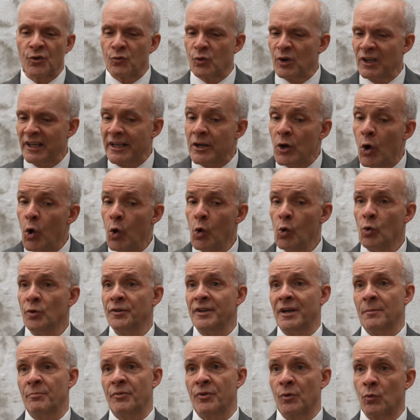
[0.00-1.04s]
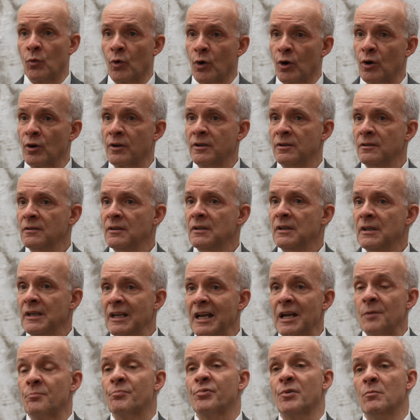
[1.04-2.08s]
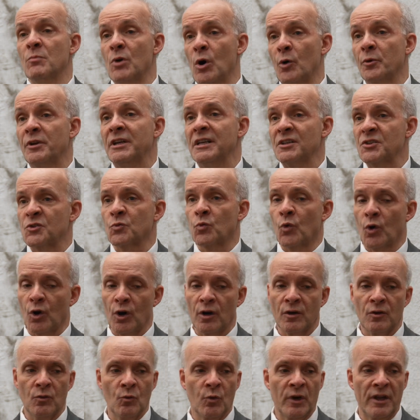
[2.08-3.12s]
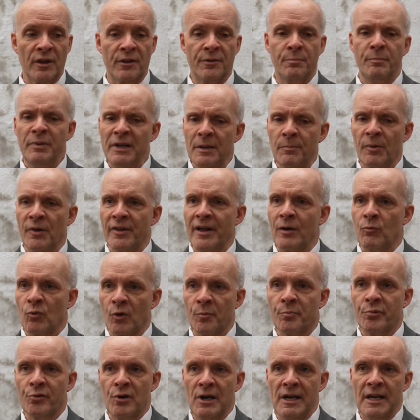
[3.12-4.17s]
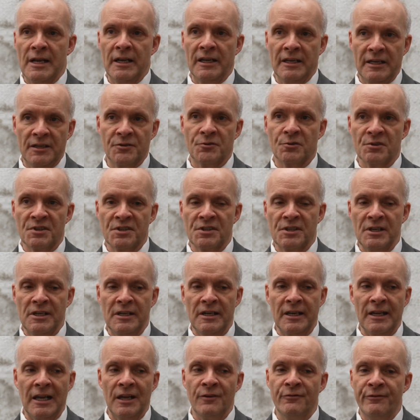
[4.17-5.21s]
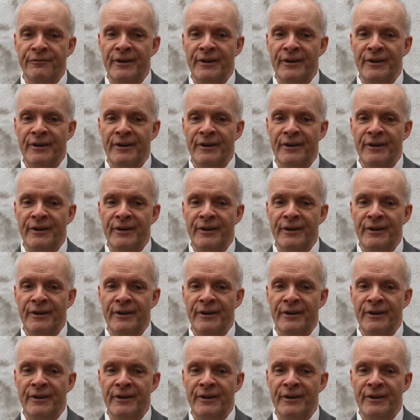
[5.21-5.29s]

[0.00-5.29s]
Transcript: really hold up the work and promote His work with people that were praying and interceding and